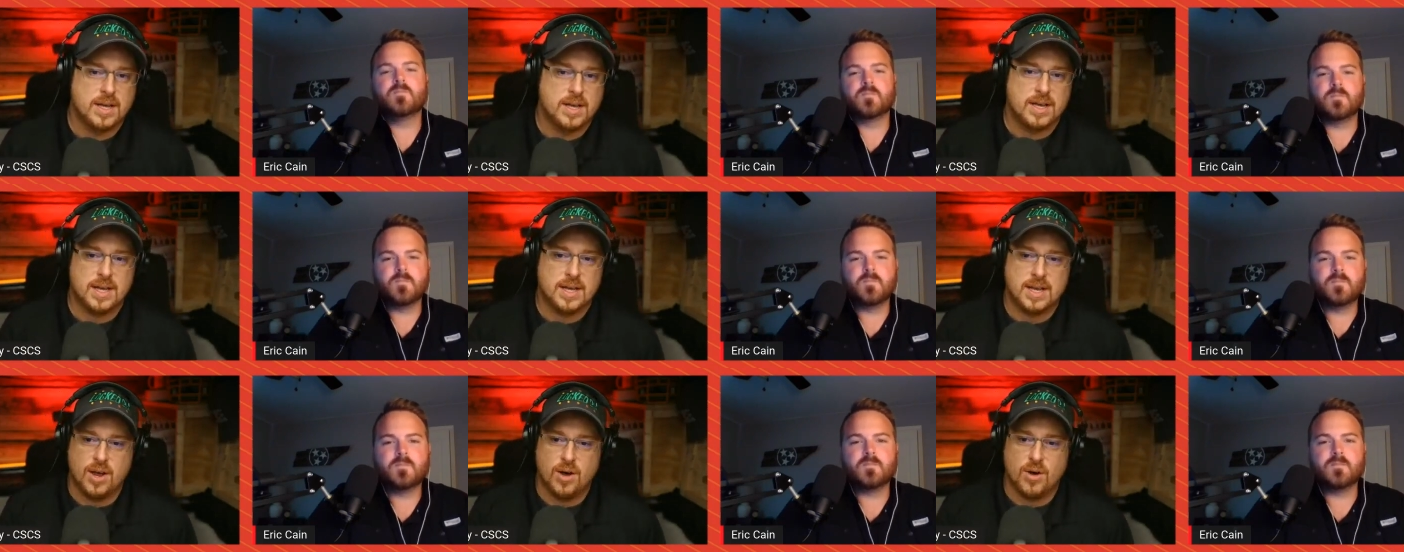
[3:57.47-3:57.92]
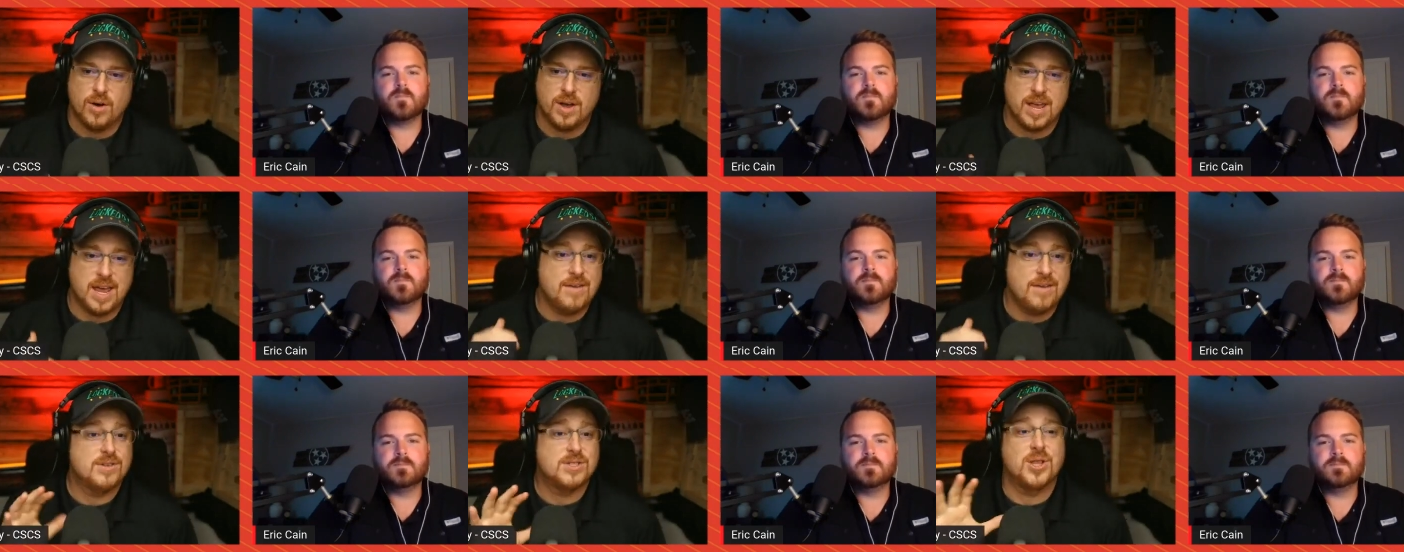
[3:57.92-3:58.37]
Speaker 1: you know,
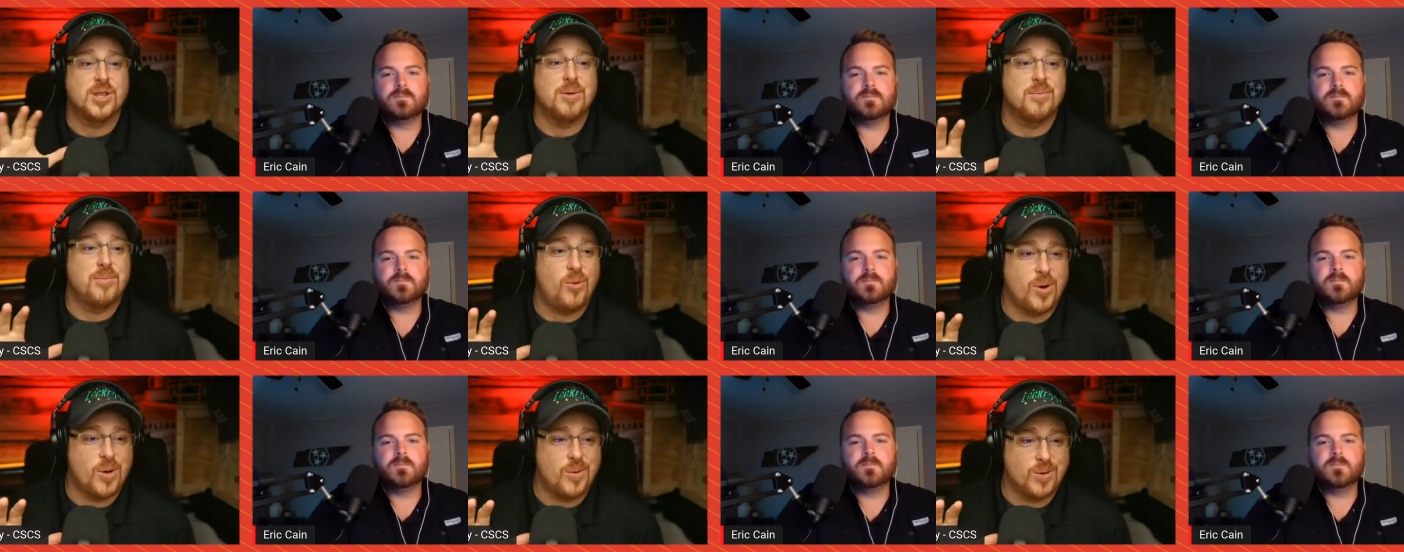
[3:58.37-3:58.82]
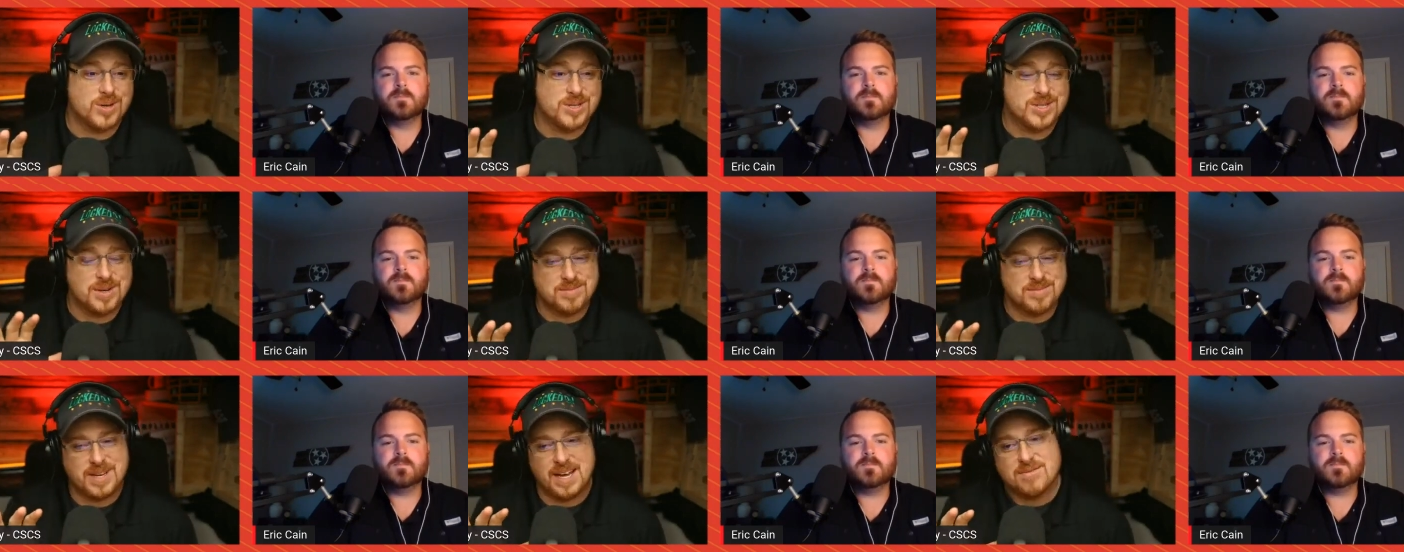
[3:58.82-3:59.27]
even to the point where
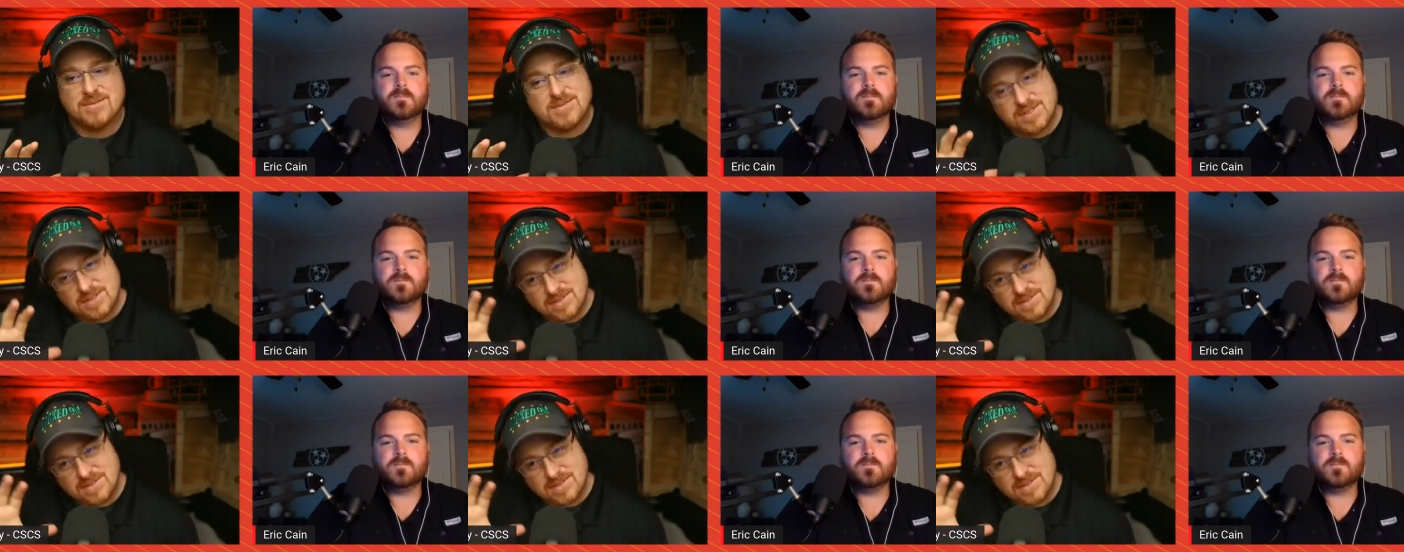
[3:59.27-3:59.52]
sometimes